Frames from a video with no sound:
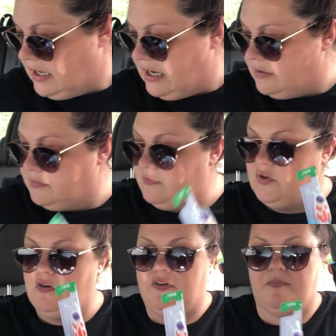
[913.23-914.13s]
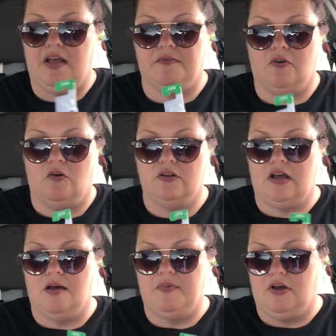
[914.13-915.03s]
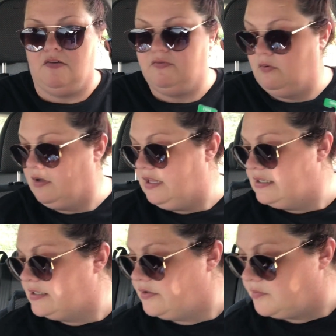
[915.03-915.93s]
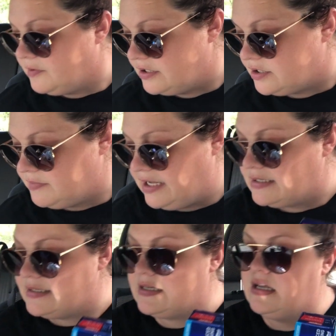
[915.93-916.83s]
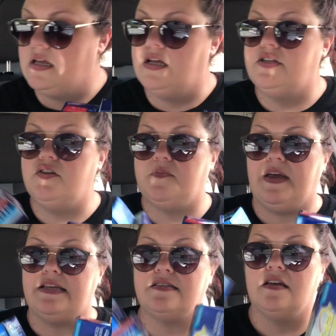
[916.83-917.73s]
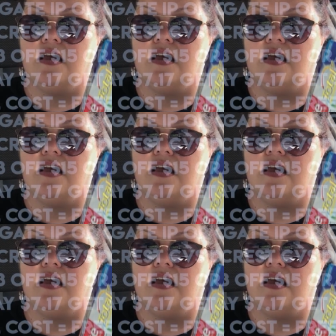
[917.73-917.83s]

I don't know if I'll be able to hold up all four of these toothbrush paste, toothpaste,